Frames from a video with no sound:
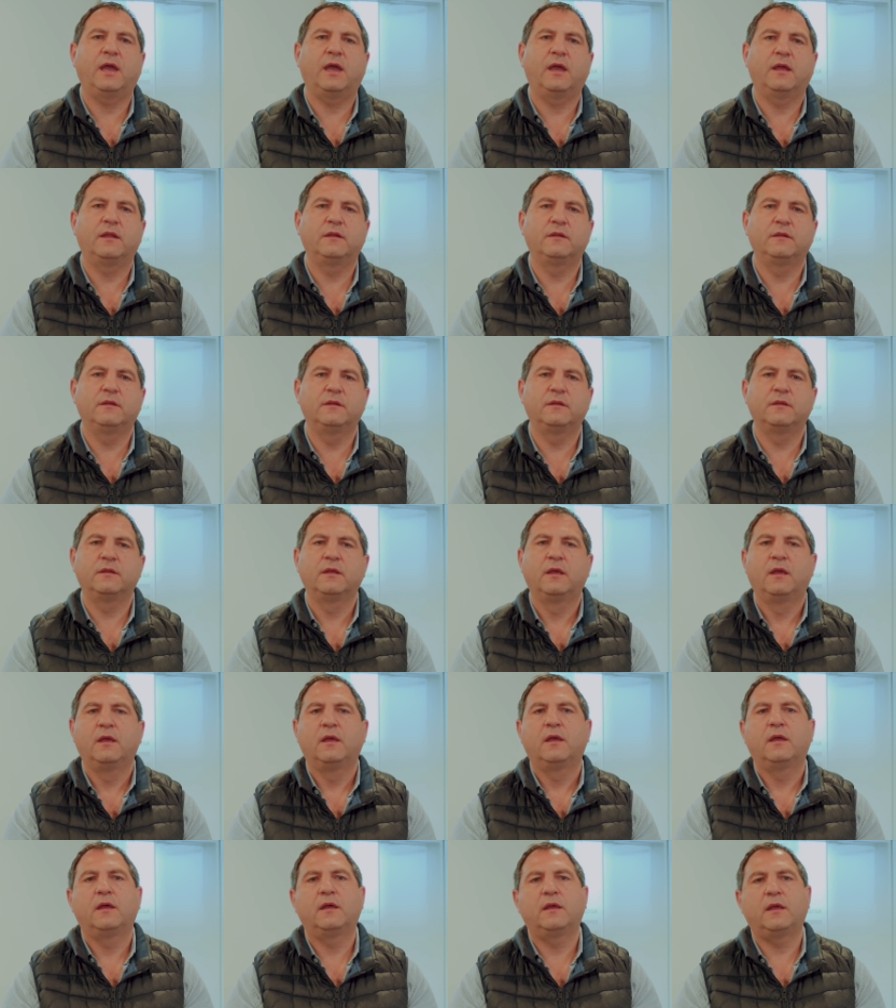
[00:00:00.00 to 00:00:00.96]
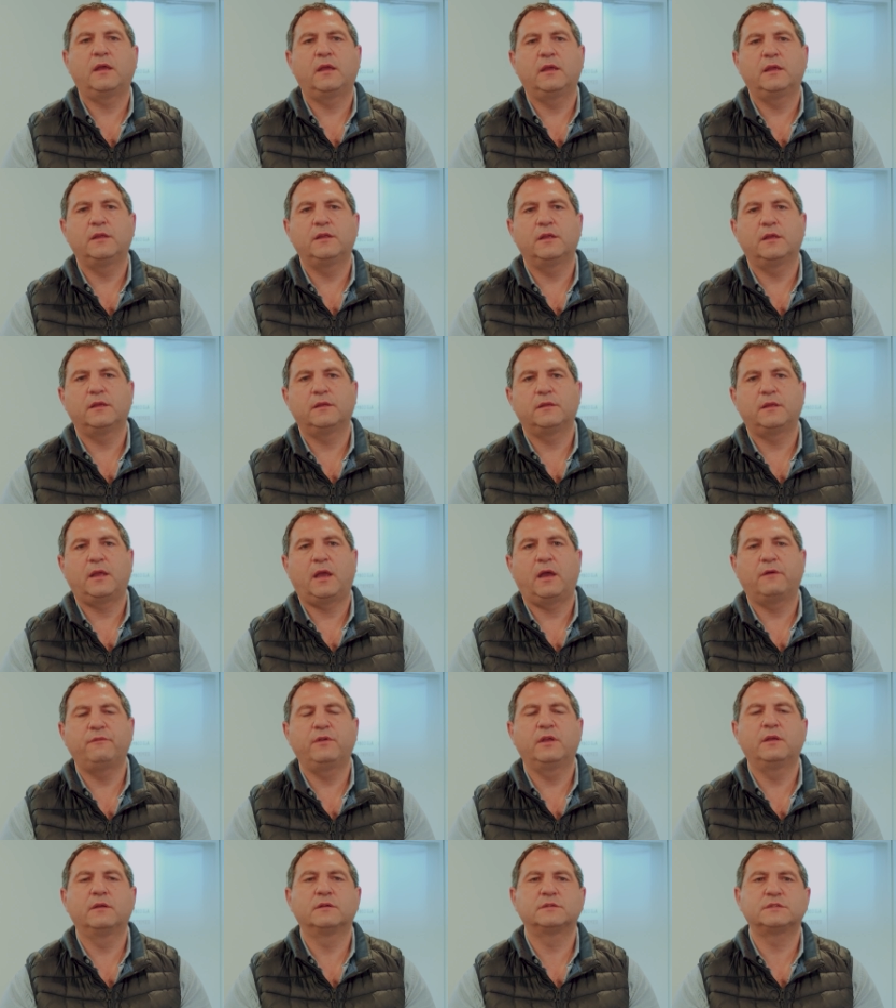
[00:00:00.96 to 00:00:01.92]
and uh, uh,
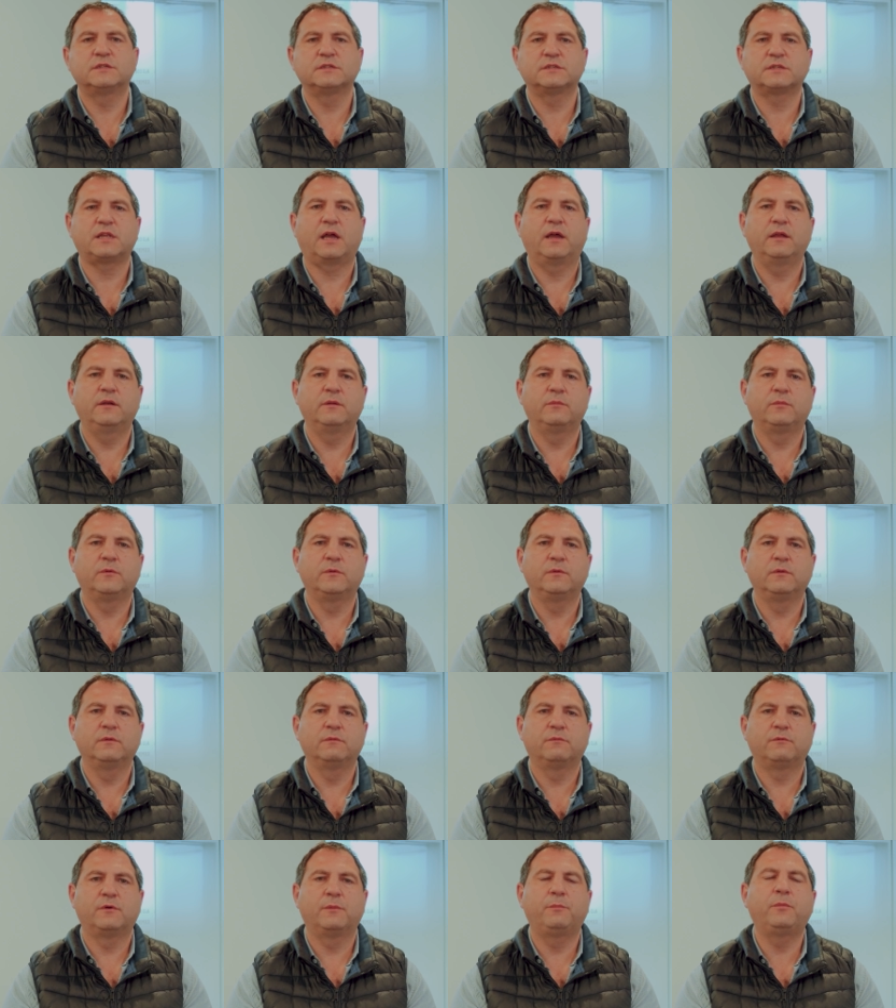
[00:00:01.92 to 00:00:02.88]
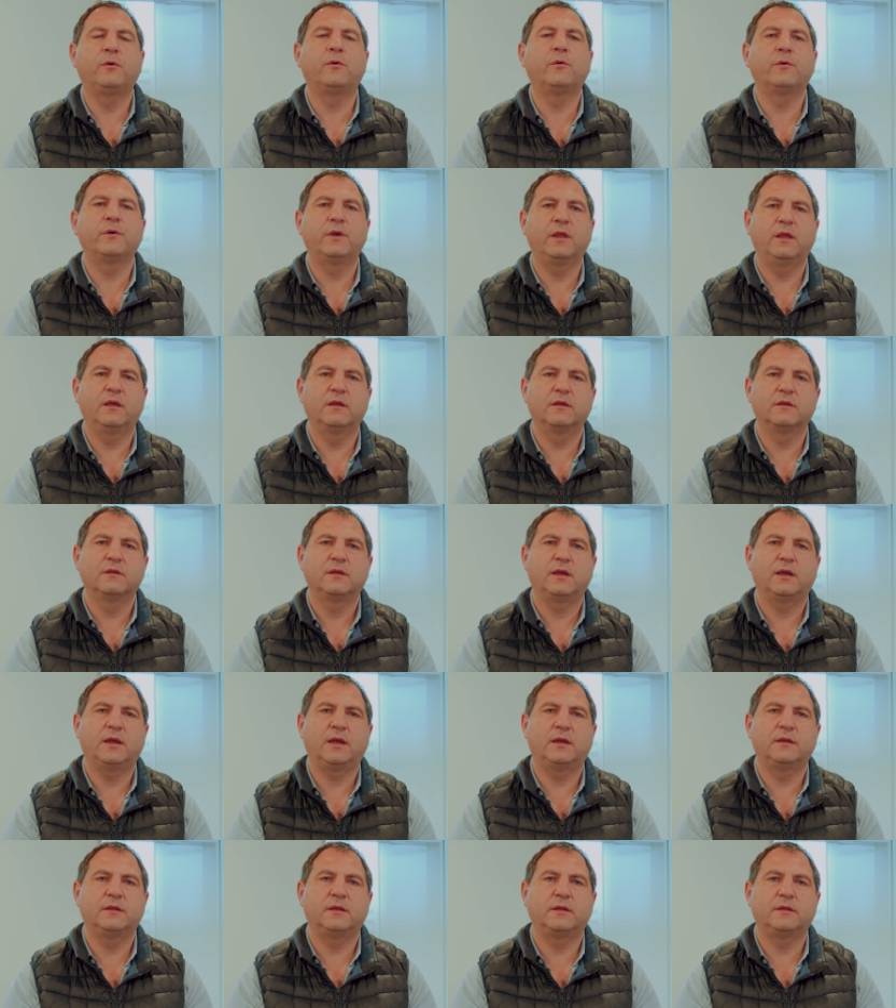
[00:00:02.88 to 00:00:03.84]
having sustainable reporting
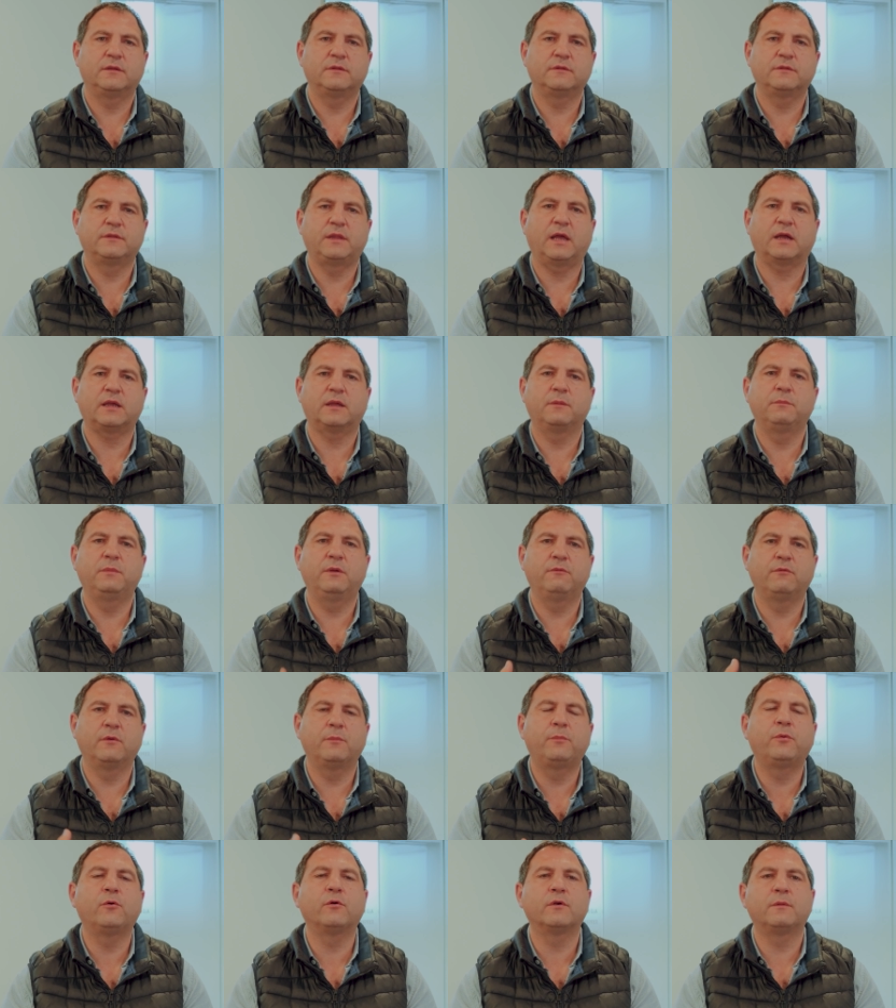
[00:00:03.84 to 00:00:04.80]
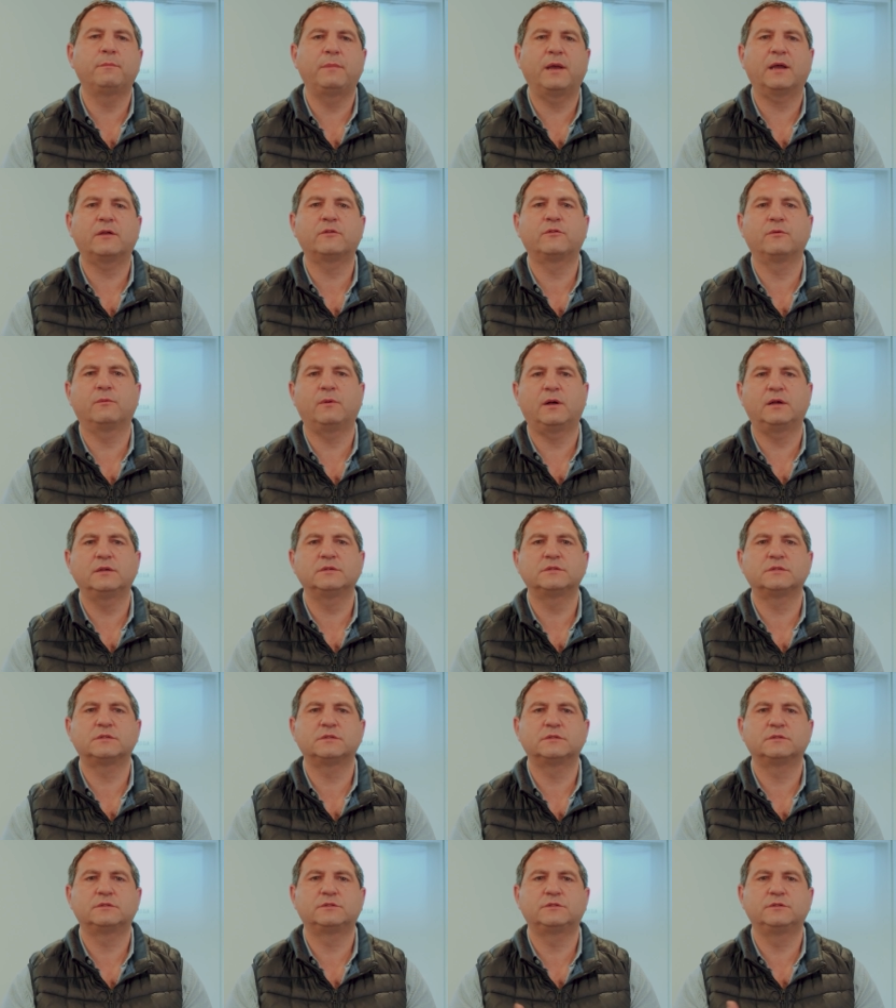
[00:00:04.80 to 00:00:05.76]
that could be reported back to
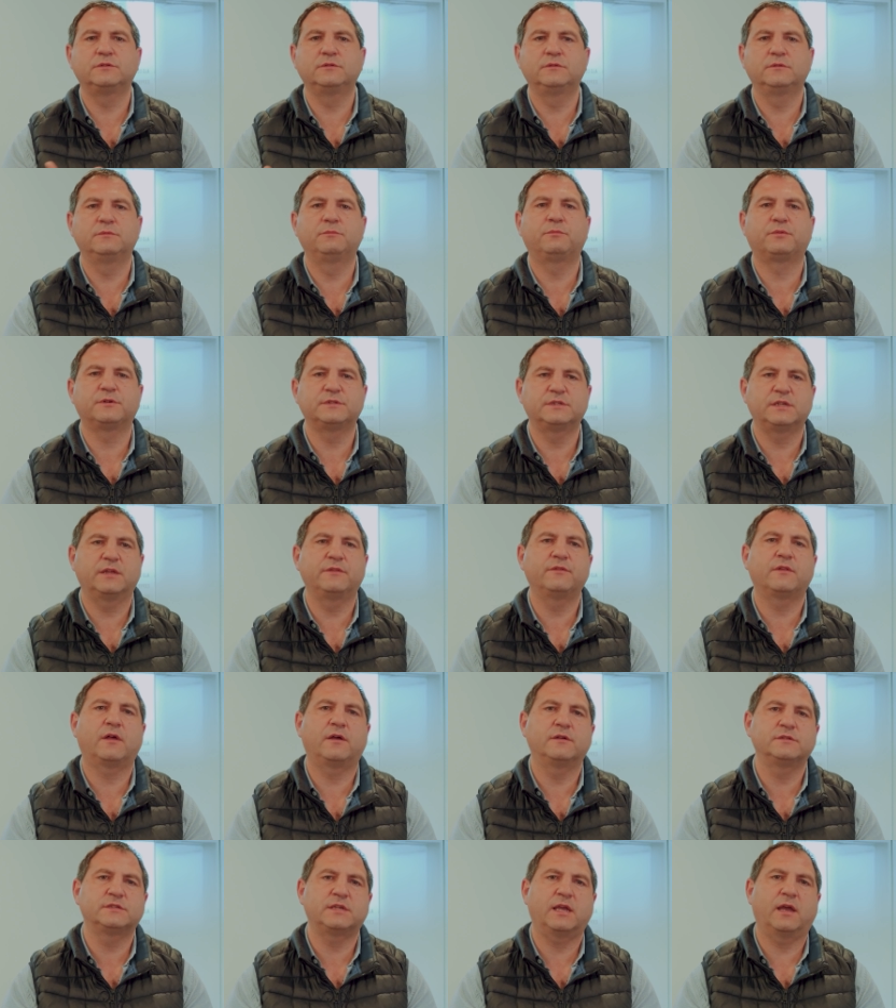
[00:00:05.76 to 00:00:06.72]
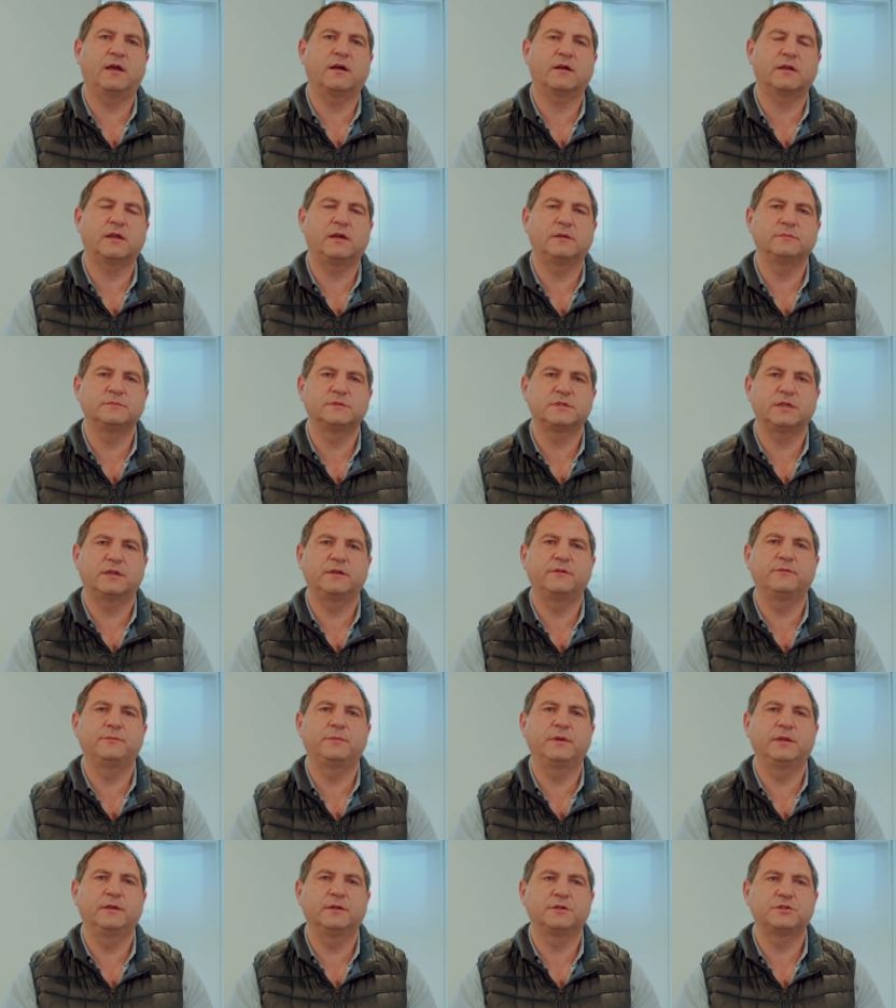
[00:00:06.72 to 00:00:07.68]
us to present those outcomes that
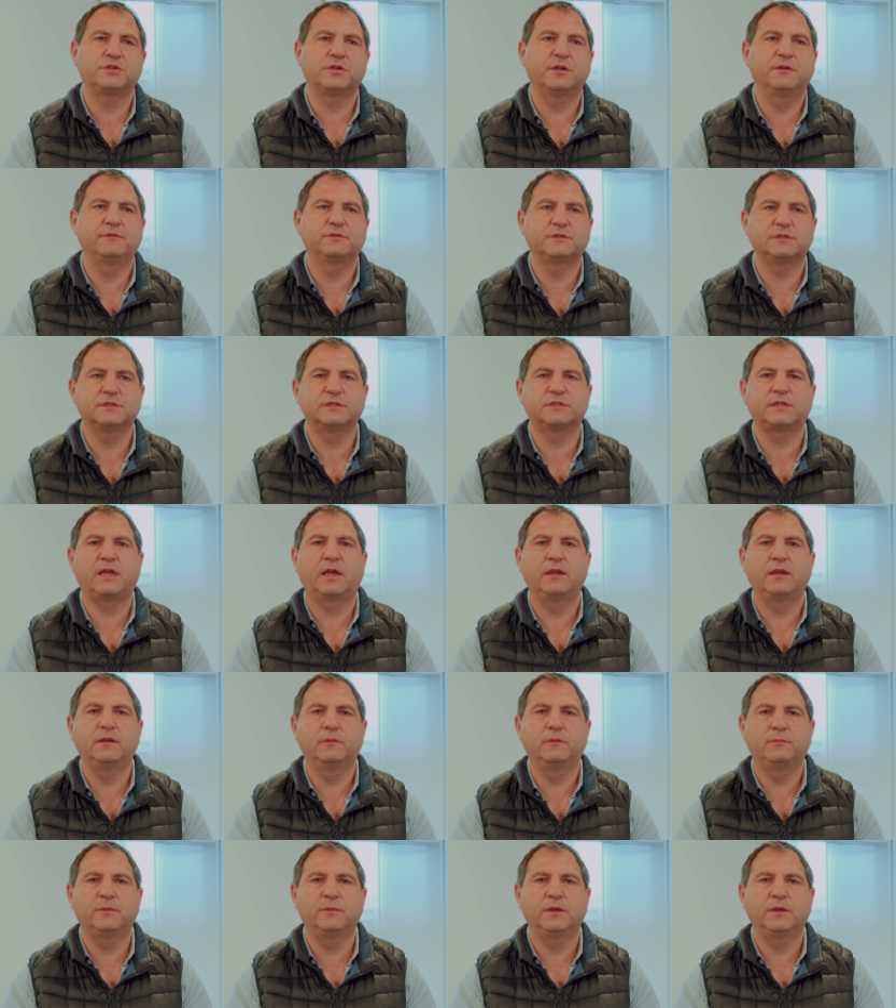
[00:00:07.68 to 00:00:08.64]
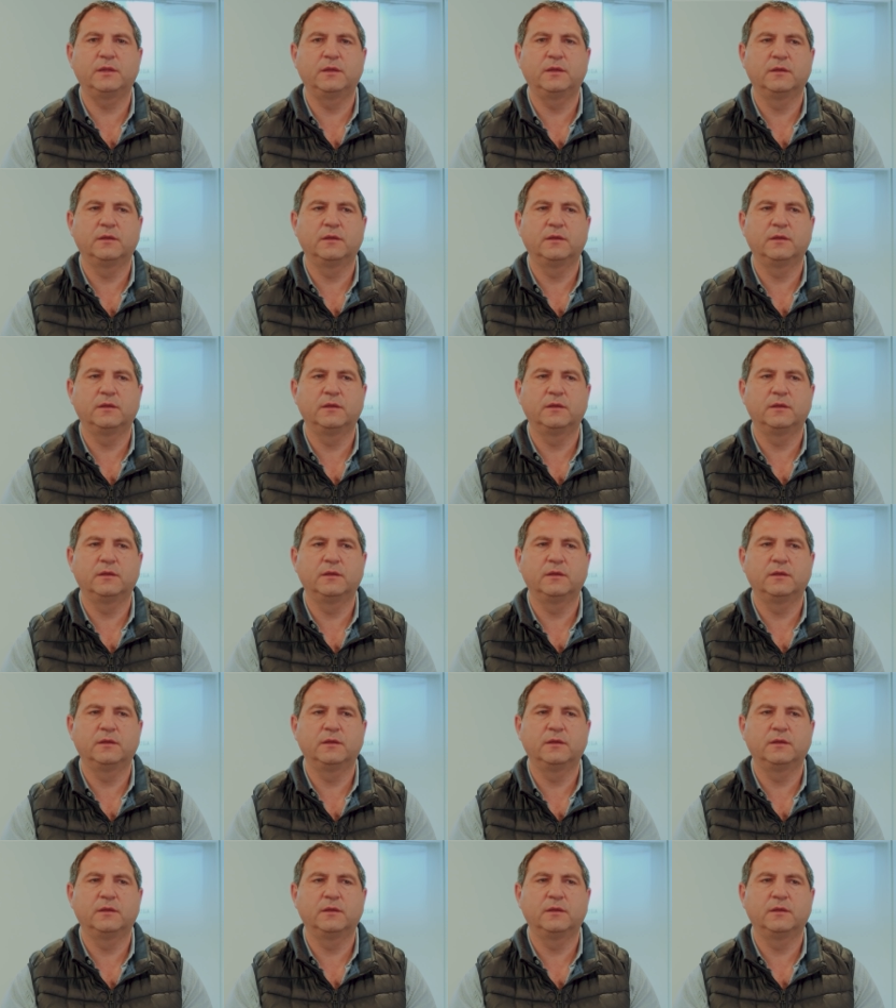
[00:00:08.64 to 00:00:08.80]
have been achieved sustainably.